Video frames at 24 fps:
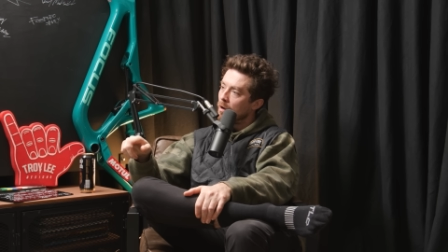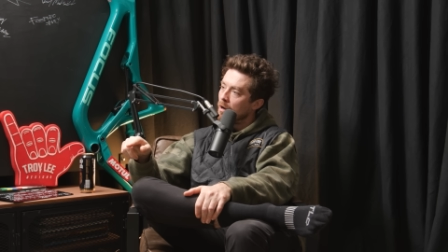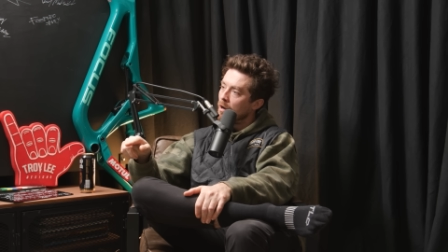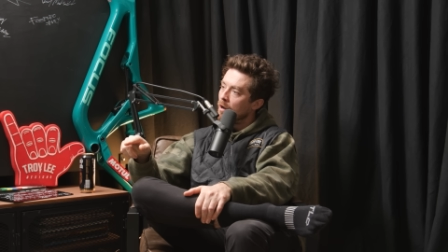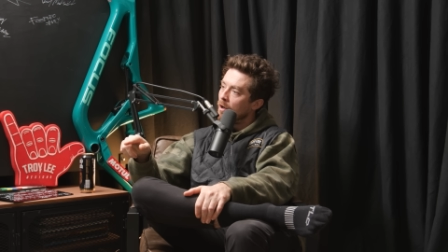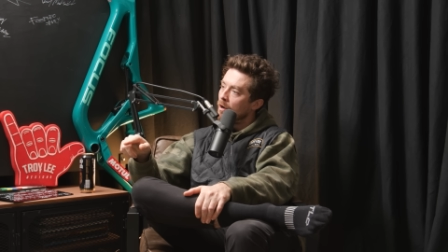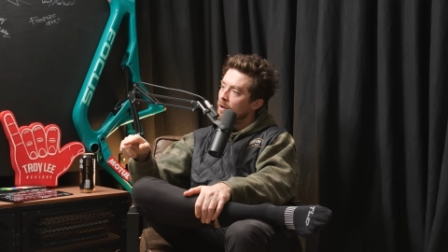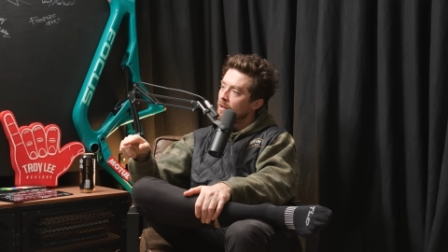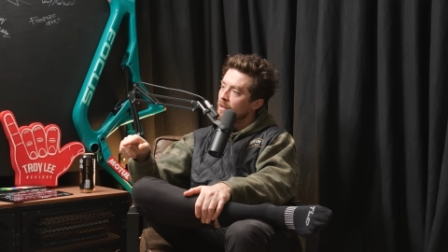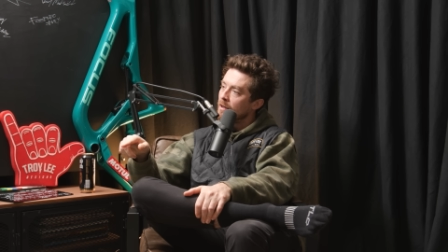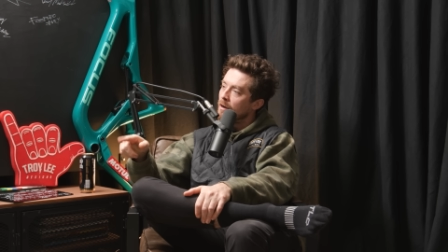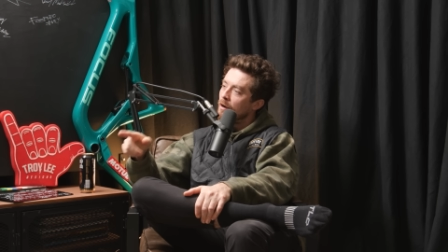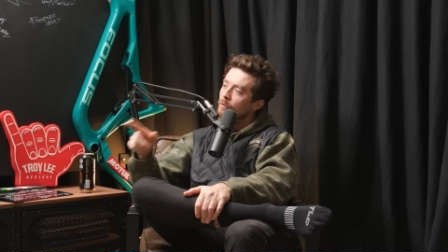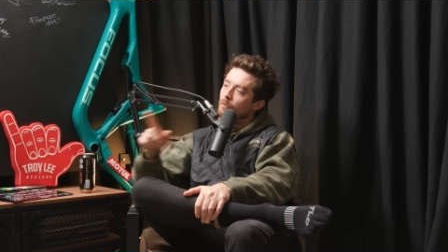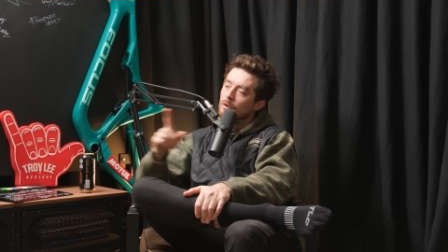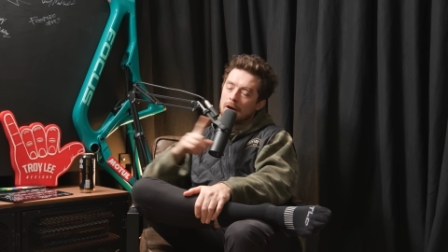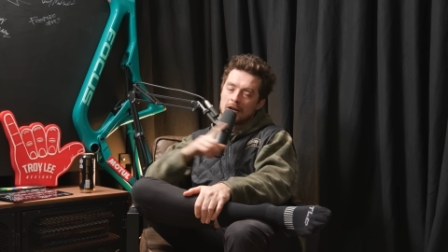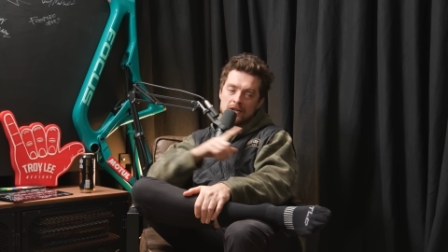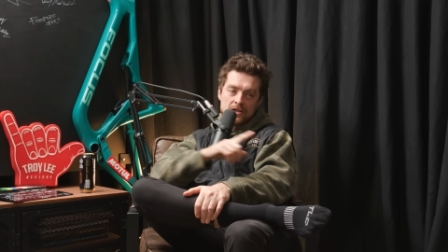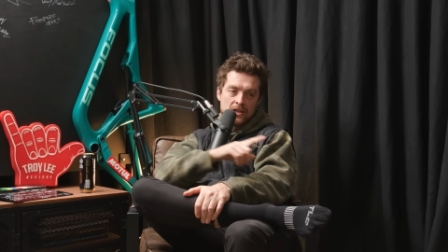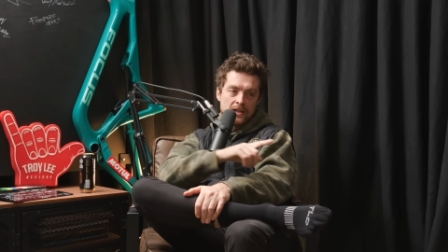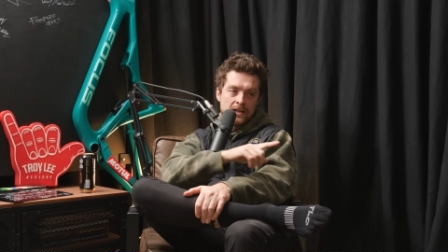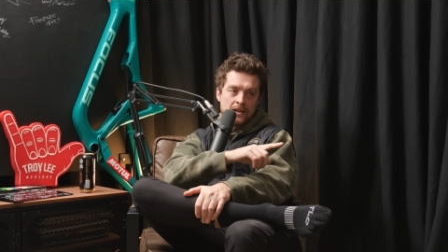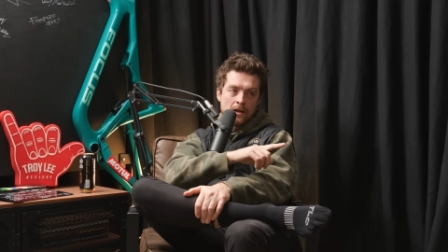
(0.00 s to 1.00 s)
like, I will
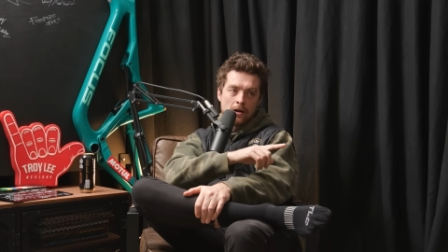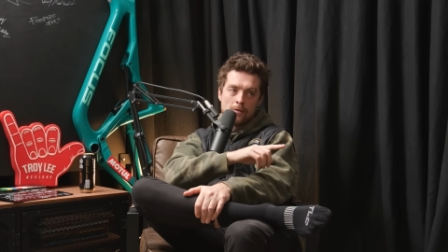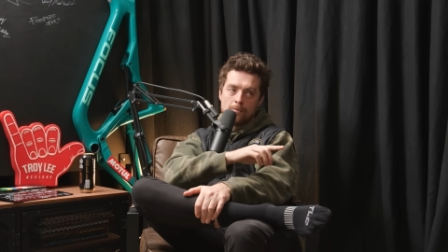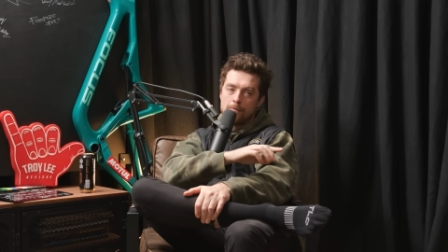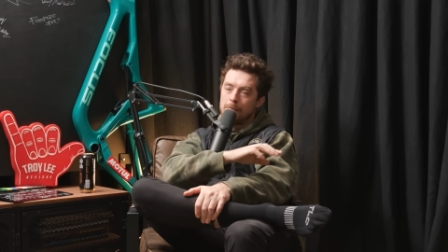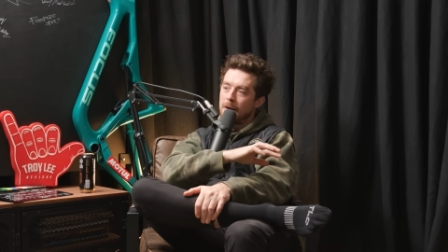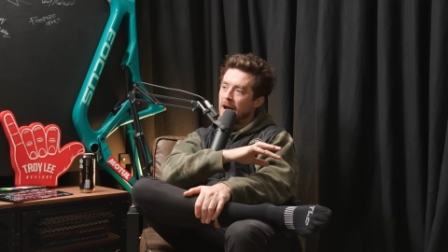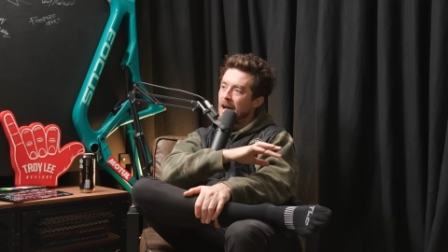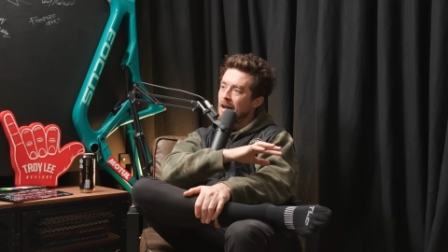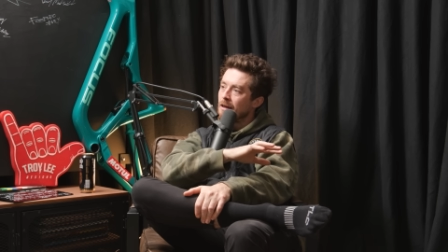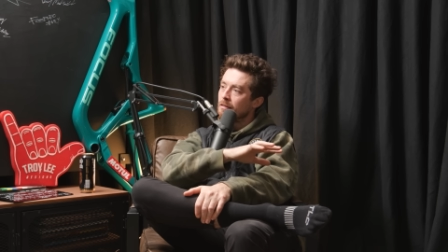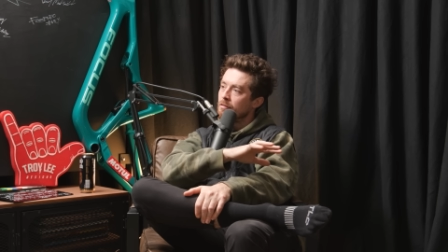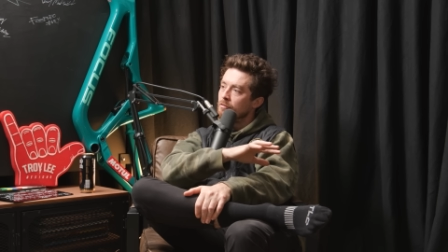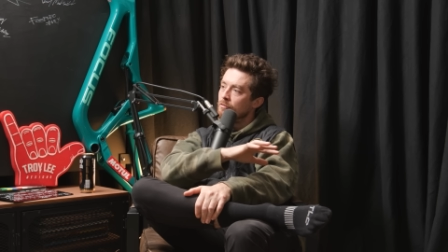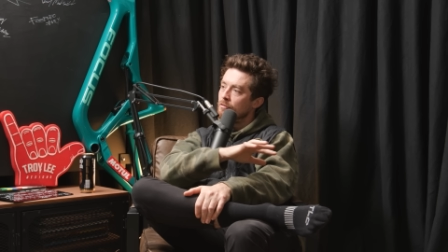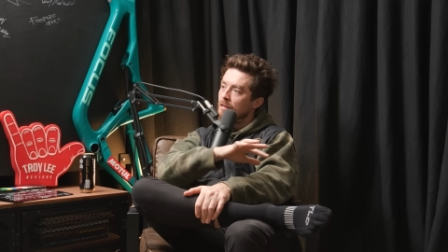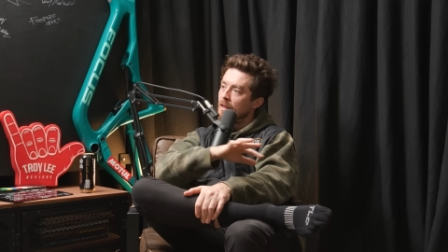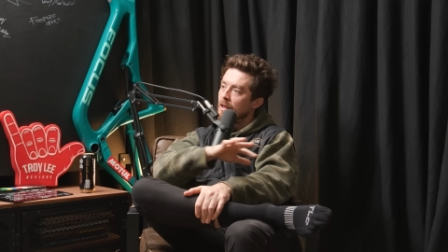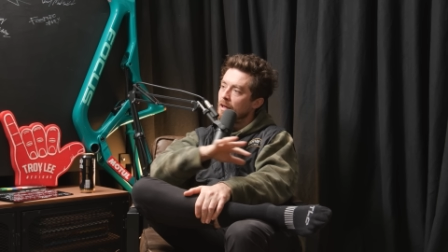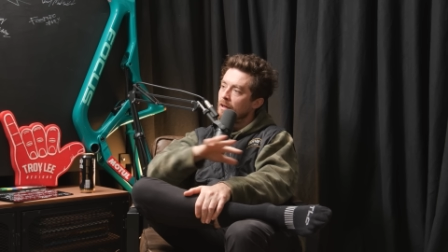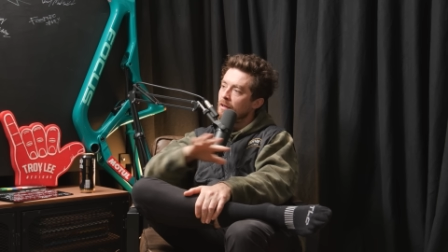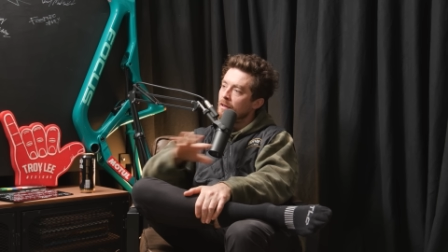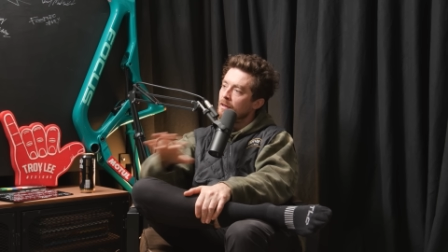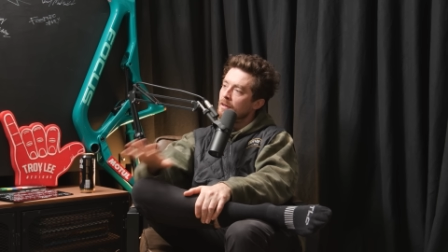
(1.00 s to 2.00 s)
actually go back through
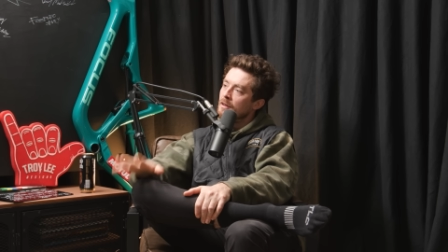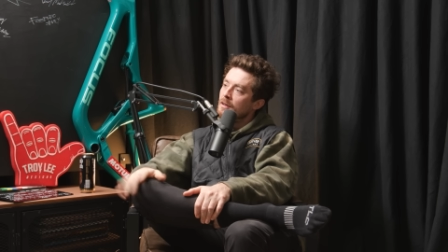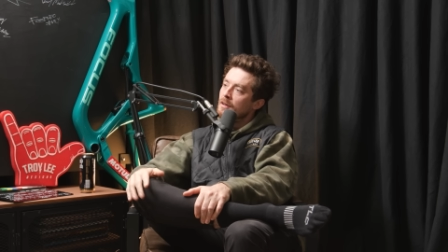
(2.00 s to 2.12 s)
their